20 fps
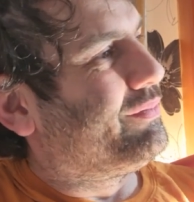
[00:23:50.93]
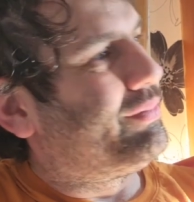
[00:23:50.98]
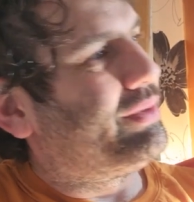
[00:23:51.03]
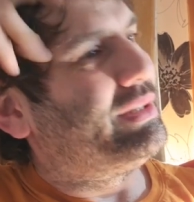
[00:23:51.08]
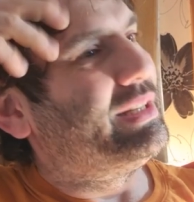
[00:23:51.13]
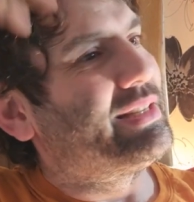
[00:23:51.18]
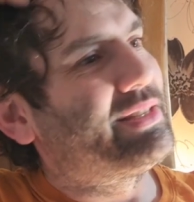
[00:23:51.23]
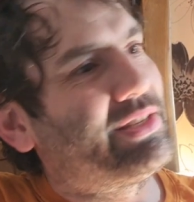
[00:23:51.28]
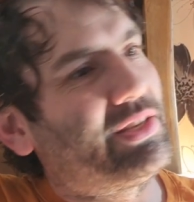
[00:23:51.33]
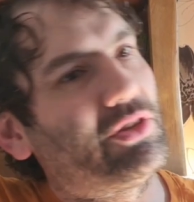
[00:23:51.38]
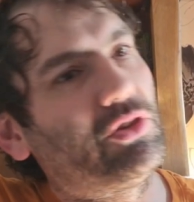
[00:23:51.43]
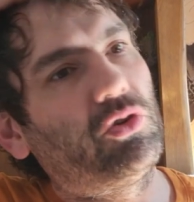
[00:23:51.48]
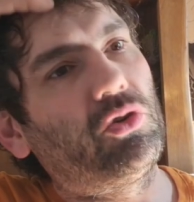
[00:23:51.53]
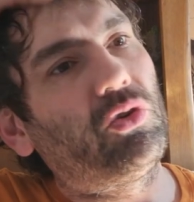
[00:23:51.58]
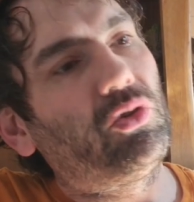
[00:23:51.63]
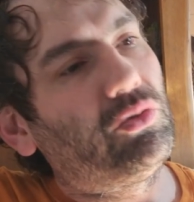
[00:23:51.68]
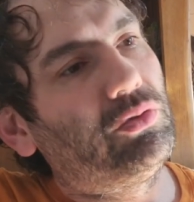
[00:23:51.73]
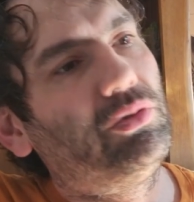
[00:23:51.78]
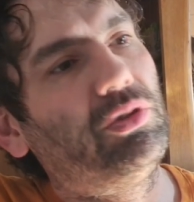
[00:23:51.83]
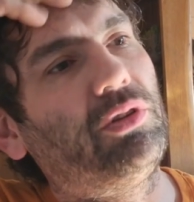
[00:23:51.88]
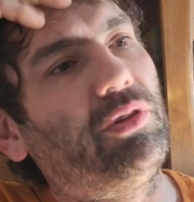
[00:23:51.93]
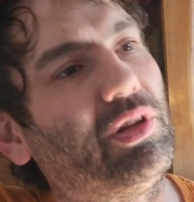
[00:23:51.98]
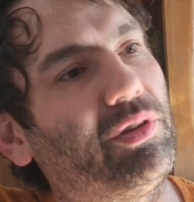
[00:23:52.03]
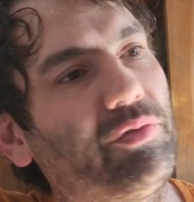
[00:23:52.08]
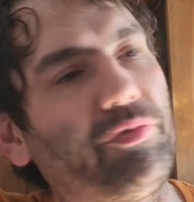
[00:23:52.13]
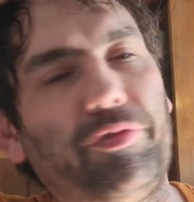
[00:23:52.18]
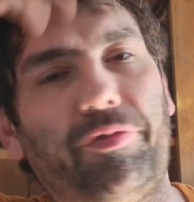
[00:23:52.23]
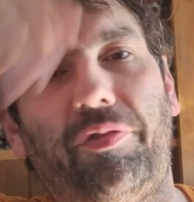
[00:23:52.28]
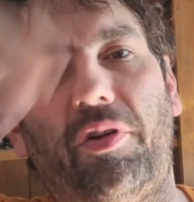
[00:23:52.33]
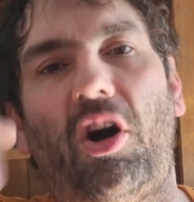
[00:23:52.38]
political
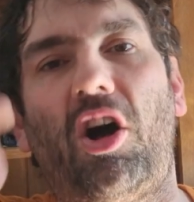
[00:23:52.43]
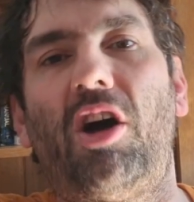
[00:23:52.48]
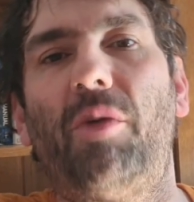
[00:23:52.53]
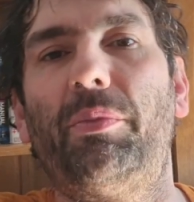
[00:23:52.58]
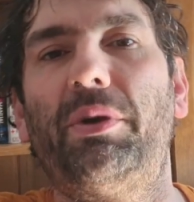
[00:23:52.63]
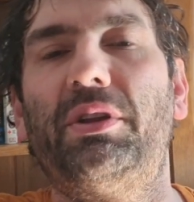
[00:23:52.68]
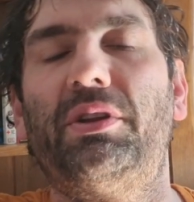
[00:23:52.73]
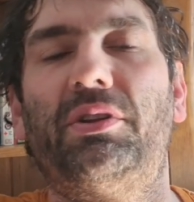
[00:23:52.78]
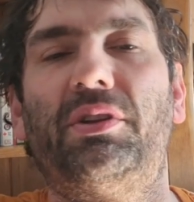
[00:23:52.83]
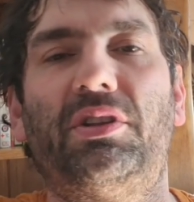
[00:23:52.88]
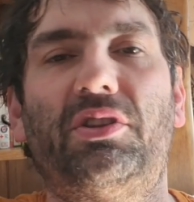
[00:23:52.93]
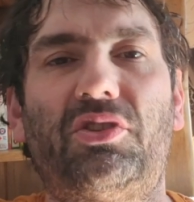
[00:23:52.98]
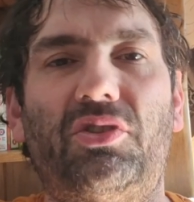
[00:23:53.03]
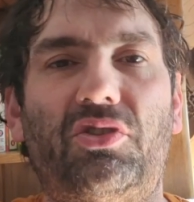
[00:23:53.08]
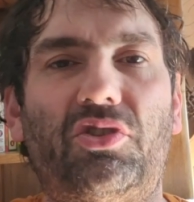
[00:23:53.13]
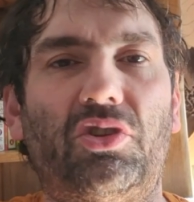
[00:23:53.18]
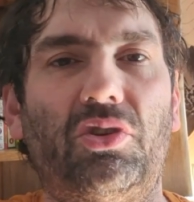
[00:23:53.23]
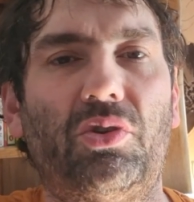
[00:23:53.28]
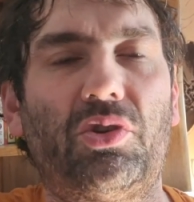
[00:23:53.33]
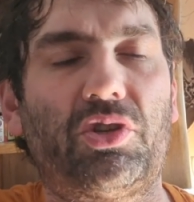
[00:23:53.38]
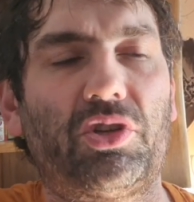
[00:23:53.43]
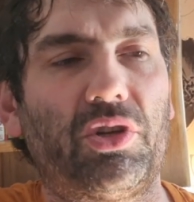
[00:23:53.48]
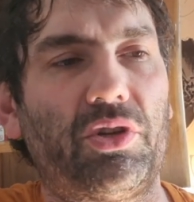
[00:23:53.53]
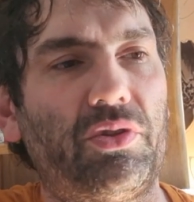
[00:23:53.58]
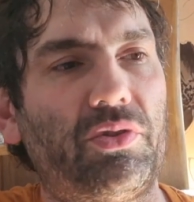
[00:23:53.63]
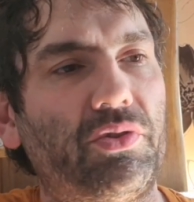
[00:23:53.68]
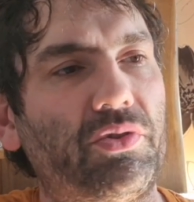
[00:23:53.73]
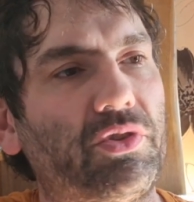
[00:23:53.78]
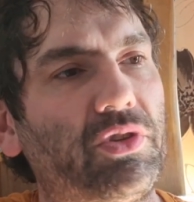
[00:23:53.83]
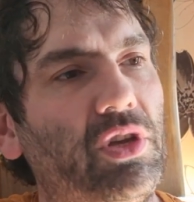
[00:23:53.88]
and farming and
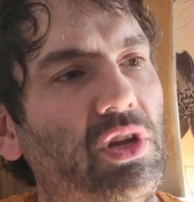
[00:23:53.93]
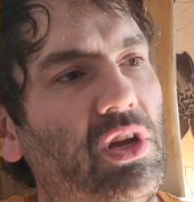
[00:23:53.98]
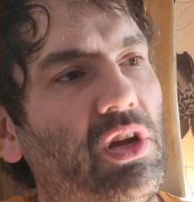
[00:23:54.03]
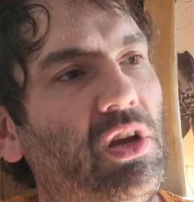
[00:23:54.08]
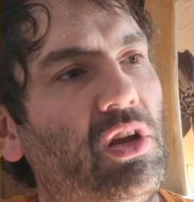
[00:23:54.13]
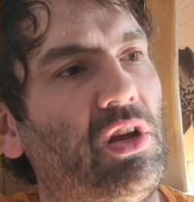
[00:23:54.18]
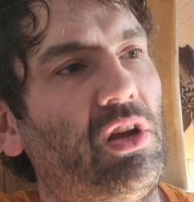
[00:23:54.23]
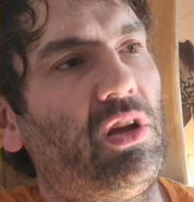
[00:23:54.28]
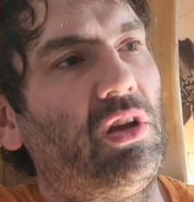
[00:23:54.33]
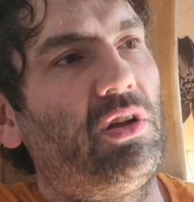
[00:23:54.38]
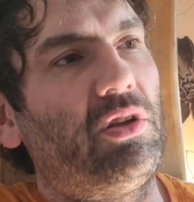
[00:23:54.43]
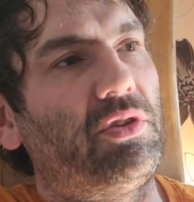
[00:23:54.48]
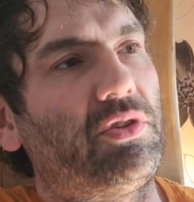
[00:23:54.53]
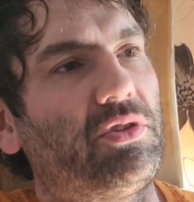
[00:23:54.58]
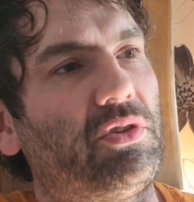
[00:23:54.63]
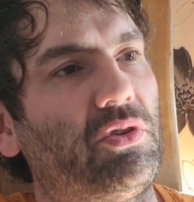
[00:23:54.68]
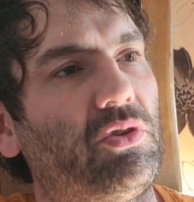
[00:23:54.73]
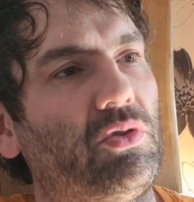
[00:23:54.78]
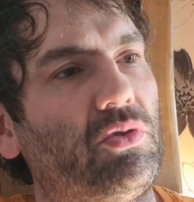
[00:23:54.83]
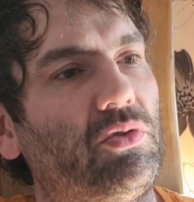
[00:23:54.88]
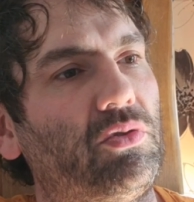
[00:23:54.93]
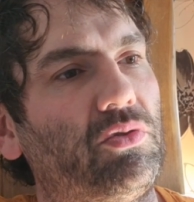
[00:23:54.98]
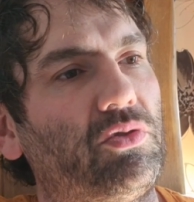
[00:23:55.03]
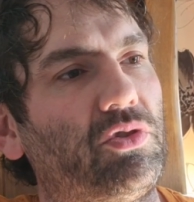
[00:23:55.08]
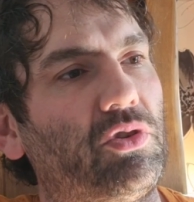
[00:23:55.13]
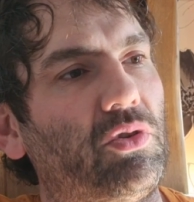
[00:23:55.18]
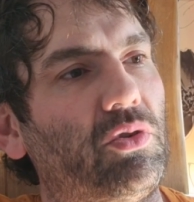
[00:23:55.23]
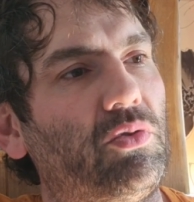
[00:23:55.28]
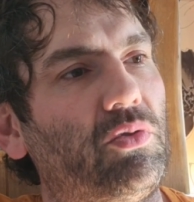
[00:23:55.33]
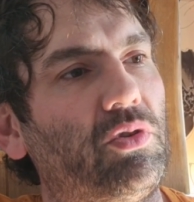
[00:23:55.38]
institutions to
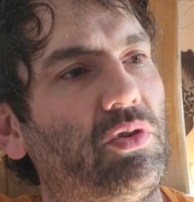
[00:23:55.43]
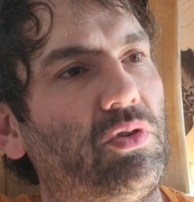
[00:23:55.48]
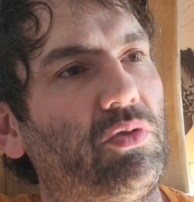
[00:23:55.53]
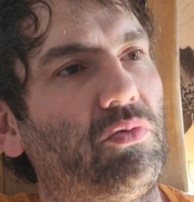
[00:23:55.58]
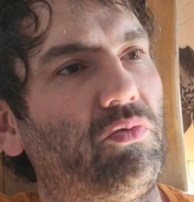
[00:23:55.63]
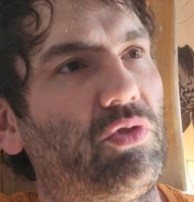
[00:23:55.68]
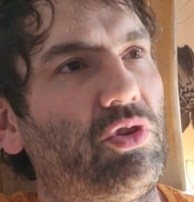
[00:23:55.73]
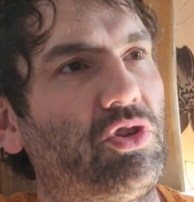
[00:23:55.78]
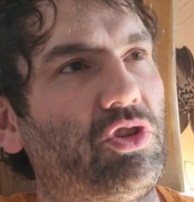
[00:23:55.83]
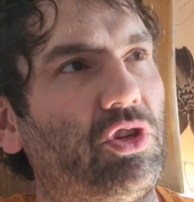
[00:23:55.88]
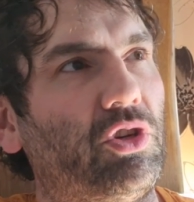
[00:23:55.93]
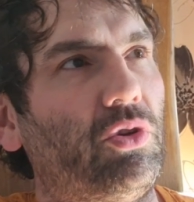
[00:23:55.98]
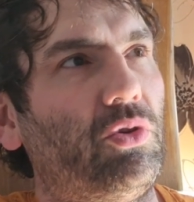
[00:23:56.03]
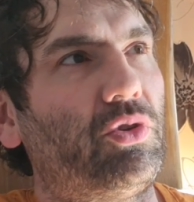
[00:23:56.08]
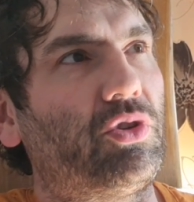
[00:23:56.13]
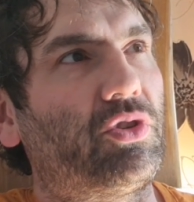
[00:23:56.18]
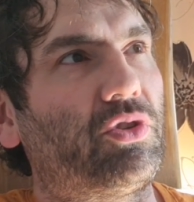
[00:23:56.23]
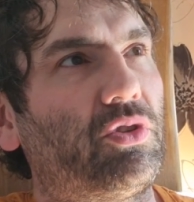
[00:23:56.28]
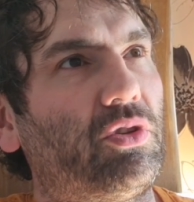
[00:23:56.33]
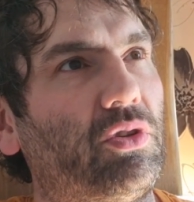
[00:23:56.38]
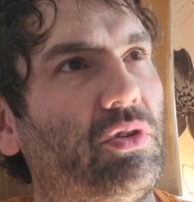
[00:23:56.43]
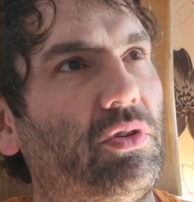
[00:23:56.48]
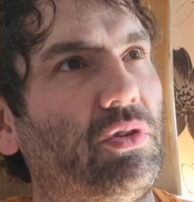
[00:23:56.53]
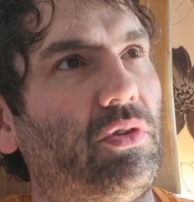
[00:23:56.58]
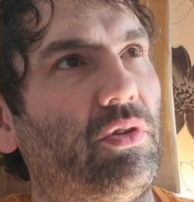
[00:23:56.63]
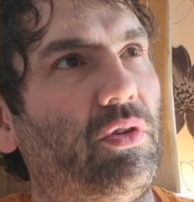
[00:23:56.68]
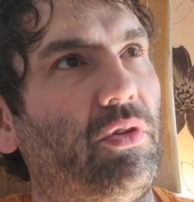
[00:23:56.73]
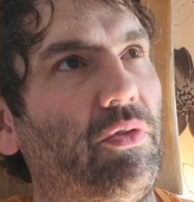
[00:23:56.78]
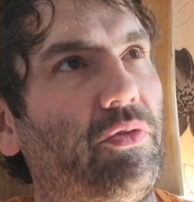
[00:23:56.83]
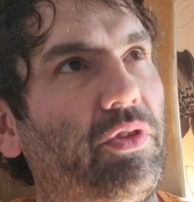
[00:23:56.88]
reduce
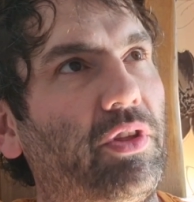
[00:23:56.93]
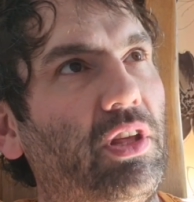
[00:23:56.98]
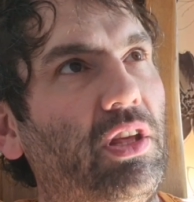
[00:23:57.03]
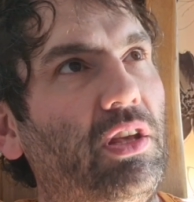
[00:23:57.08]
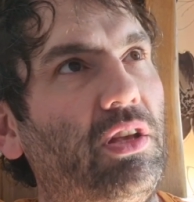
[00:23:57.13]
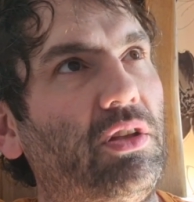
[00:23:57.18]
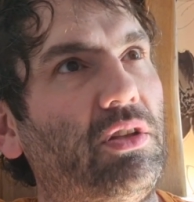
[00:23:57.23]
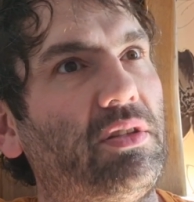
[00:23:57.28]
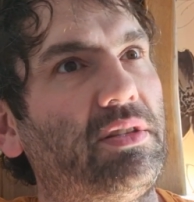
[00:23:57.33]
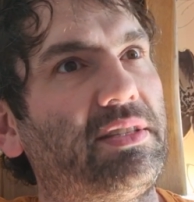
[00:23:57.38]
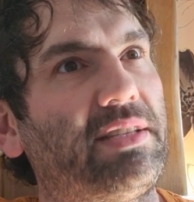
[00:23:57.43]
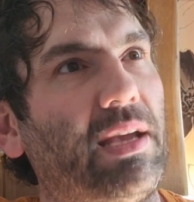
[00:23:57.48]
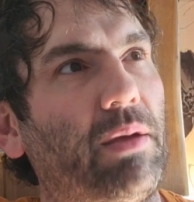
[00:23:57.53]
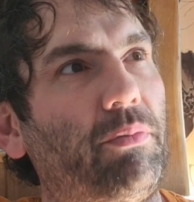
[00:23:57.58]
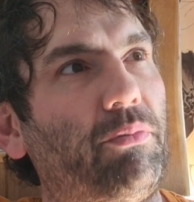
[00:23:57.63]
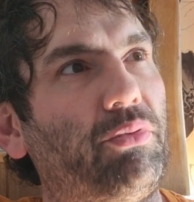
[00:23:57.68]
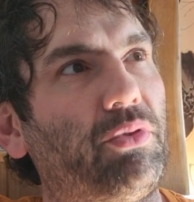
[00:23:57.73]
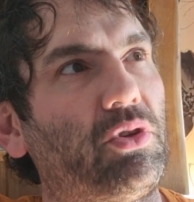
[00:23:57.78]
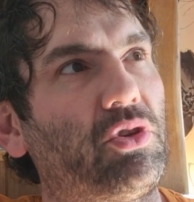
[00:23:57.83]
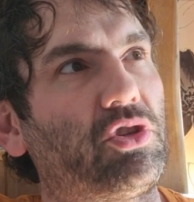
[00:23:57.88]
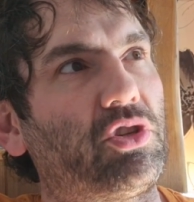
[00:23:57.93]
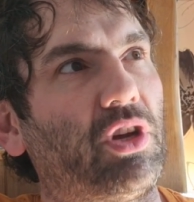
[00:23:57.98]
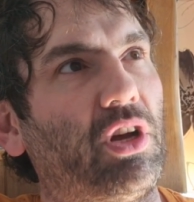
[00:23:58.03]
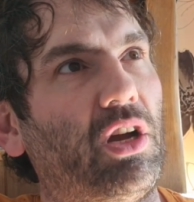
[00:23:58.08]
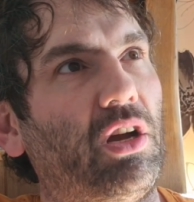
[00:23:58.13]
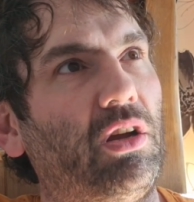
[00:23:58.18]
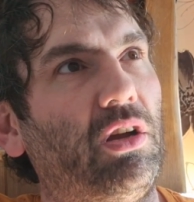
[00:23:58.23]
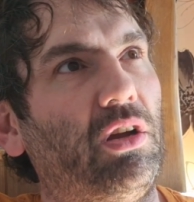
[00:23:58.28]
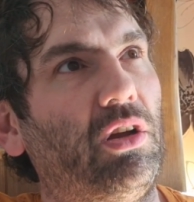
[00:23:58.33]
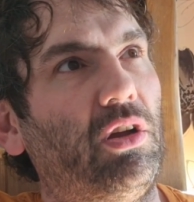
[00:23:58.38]
the
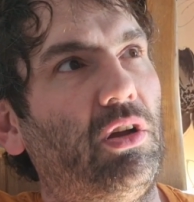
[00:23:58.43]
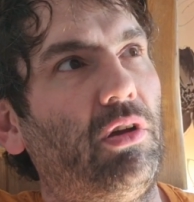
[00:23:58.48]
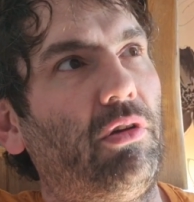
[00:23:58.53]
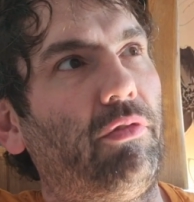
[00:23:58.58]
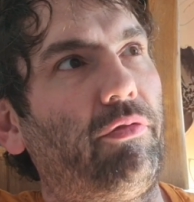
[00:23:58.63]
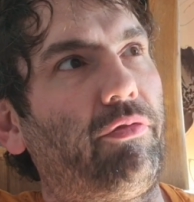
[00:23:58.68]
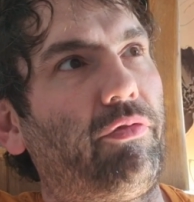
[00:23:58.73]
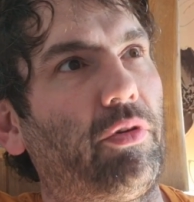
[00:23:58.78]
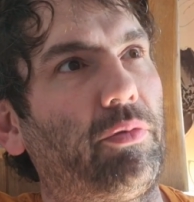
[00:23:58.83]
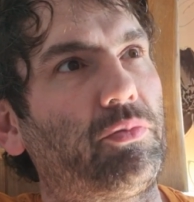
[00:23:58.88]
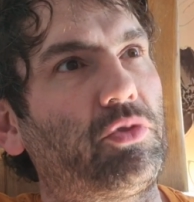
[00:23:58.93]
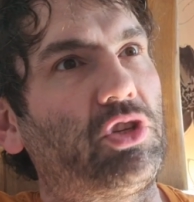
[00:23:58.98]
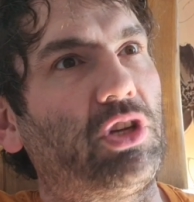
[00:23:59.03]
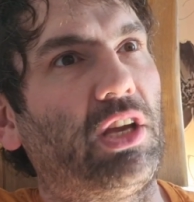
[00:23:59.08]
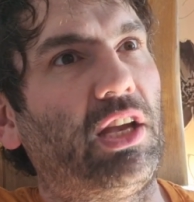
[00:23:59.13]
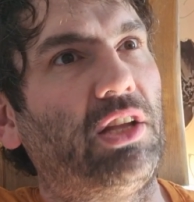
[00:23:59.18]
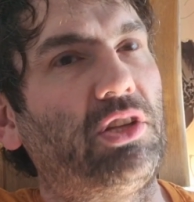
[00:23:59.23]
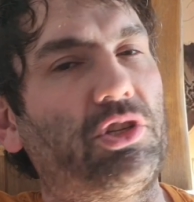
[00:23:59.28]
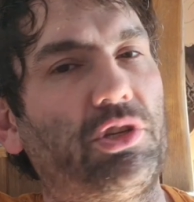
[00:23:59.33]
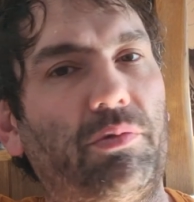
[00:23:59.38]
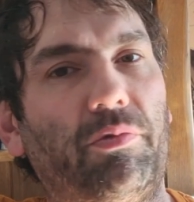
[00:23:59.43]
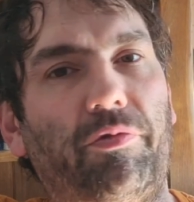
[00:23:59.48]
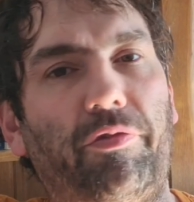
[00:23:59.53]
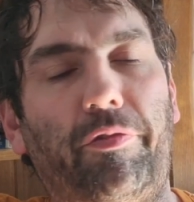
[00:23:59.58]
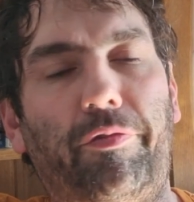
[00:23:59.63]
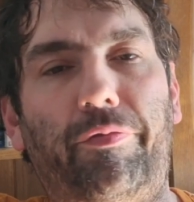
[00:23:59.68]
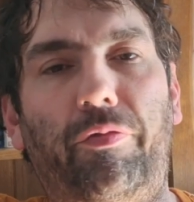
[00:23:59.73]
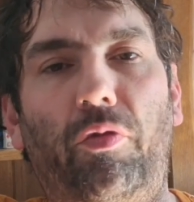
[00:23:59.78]
temperature from changing for